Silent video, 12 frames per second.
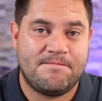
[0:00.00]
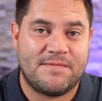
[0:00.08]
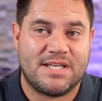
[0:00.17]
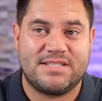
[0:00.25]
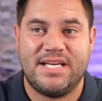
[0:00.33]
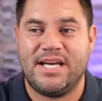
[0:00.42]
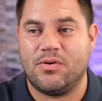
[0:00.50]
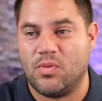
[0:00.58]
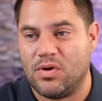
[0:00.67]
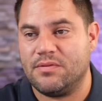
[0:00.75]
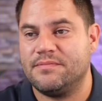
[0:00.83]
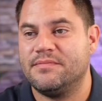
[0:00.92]
That's it.
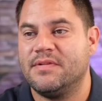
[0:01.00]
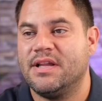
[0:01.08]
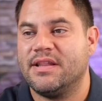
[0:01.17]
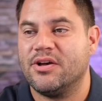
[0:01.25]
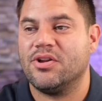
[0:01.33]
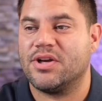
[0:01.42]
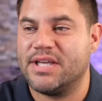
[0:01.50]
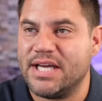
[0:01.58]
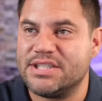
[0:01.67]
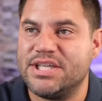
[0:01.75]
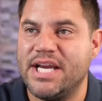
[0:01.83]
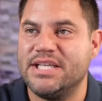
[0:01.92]
Well, they're looking at
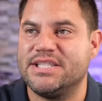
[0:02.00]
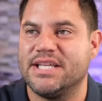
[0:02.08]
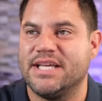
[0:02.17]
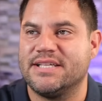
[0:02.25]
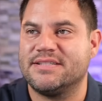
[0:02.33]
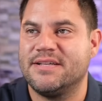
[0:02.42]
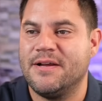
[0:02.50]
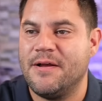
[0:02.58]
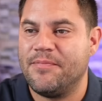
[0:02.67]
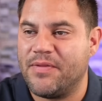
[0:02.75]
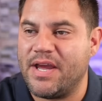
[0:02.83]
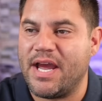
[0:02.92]
changing this.
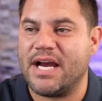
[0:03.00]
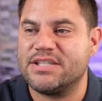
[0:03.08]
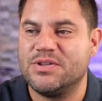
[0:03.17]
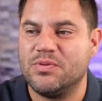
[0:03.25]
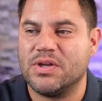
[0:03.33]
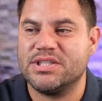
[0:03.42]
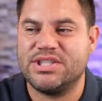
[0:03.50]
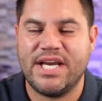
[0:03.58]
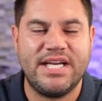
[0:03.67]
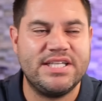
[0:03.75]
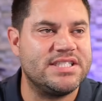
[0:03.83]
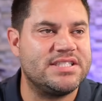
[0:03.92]
They actually want to
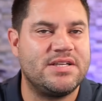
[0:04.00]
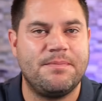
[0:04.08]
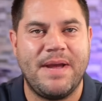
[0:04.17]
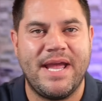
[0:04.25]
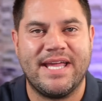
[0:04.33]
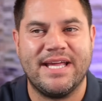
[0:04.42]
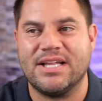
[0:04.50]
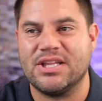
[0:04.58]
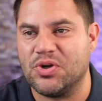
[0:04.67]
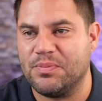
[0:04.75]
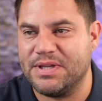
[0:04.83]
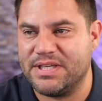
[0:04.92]
change this to make it a
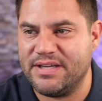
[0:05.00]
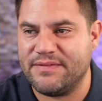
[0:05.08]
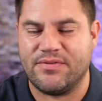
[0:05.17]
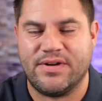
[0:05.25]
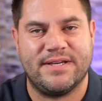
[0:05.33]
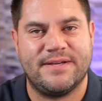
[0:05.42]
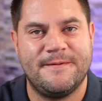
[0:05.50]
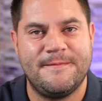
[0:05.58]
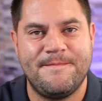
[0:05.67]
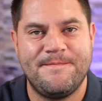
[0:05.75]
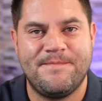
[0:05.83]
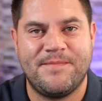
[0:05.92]
little bit different.
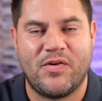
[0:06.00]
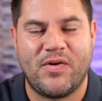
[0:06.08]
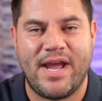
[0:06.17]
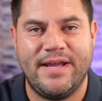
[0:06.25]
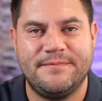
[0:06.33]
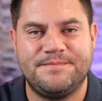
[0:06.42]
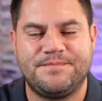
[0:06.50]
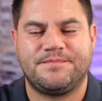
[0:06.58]
Right,